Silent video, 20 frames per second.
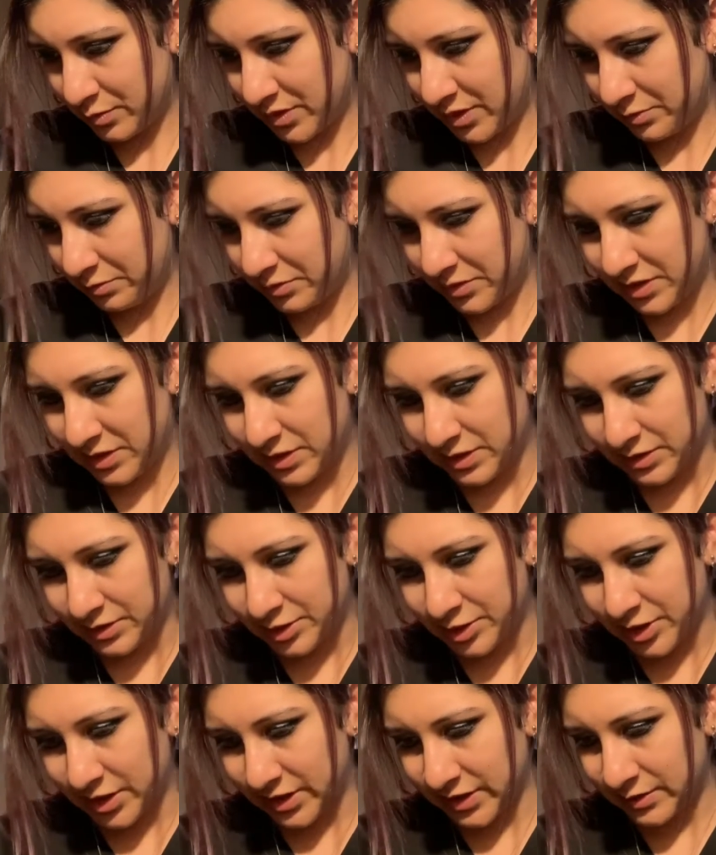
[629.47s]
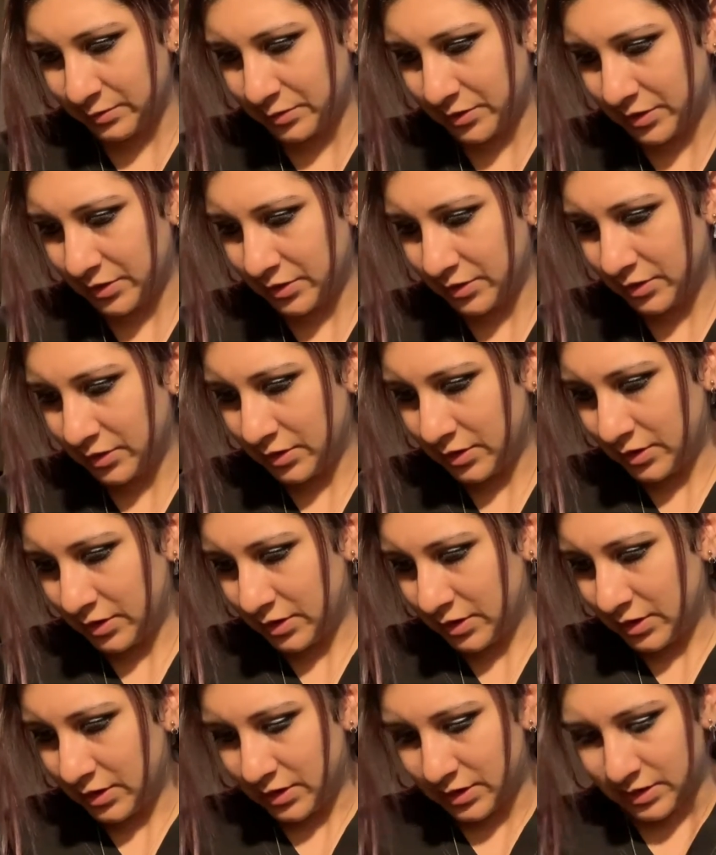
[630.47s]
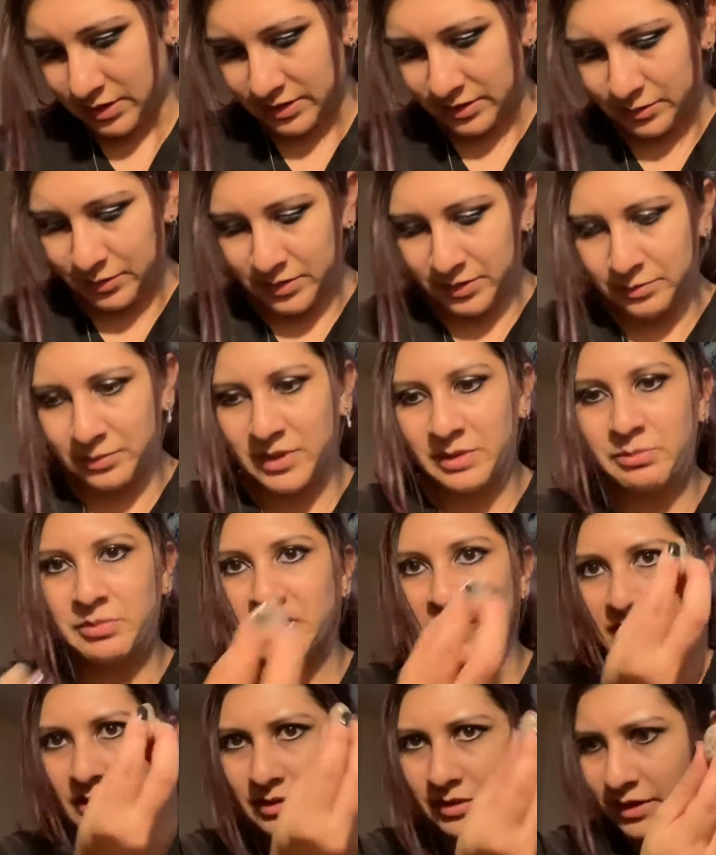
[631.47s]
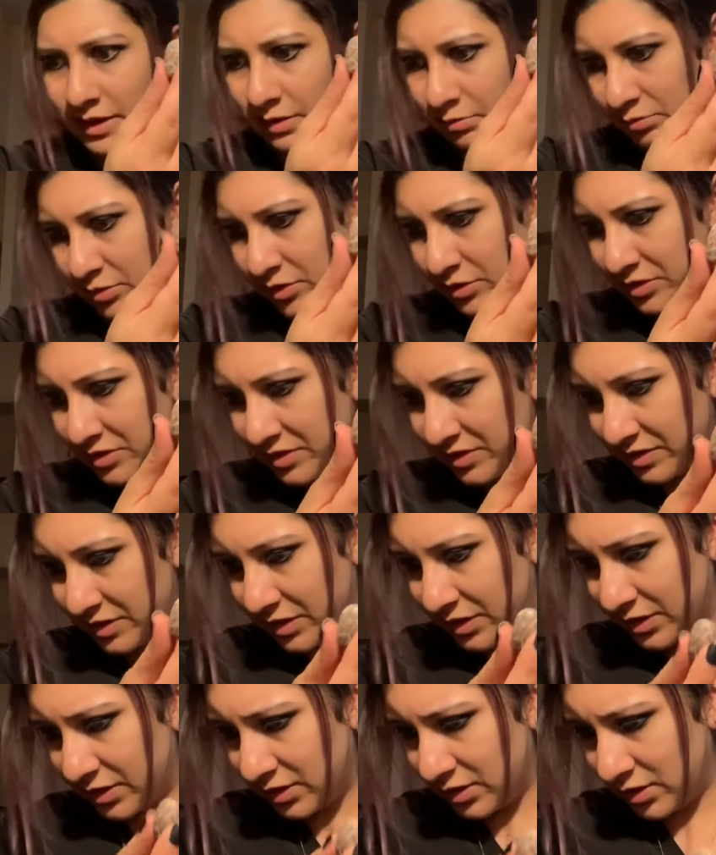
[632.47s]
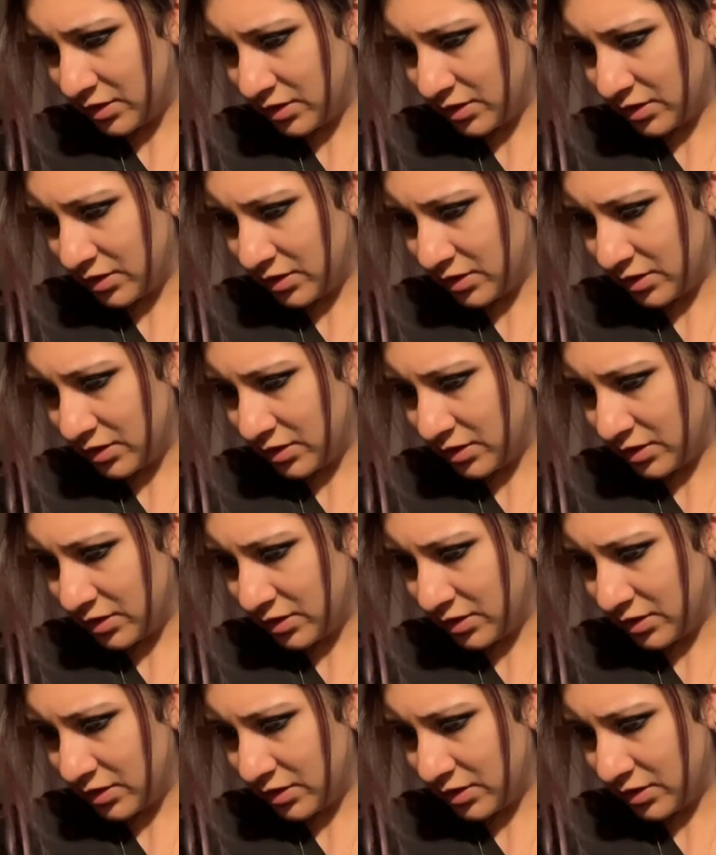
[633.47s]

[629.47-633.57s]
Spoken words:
might be the jasper. This one might be the leopard skin